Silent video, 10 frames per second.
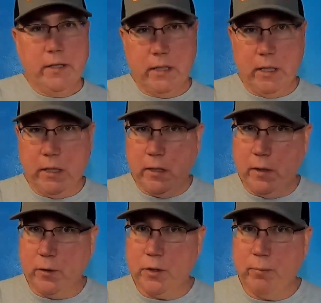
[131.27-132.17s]
to get to
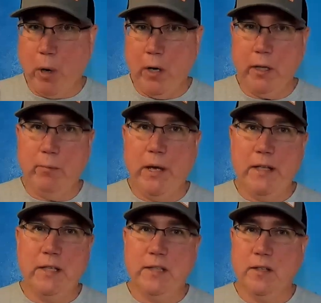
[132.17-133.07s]
those spawning
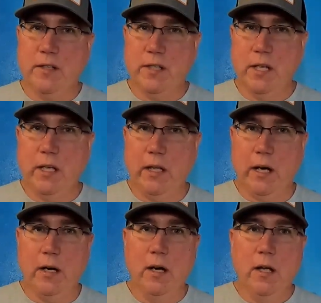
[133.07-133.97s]
beds as they're sitting
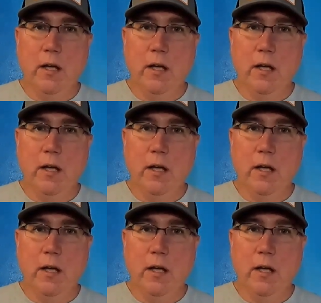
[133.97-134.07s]
there.